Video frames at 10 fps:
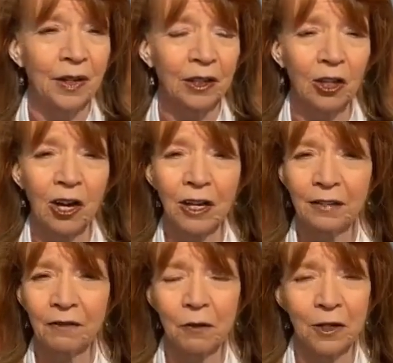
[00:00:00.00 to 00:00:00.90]
law
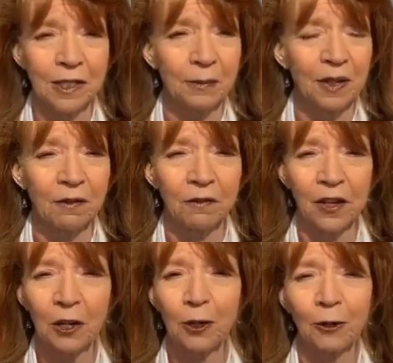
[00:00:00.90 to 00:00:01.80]
enforcement
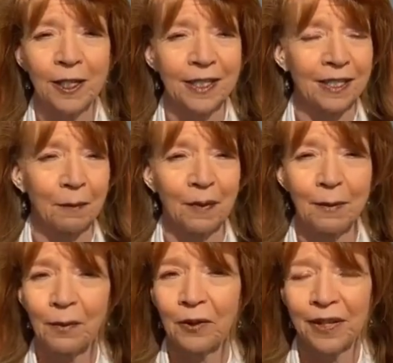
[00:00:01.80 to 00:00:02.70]
folks, the
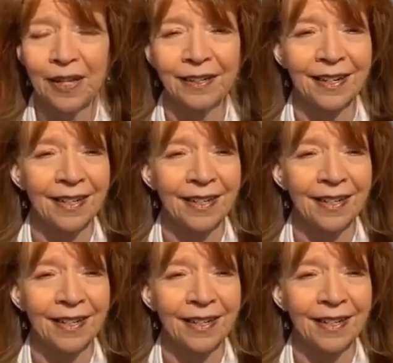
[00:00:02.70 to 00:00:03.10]
people that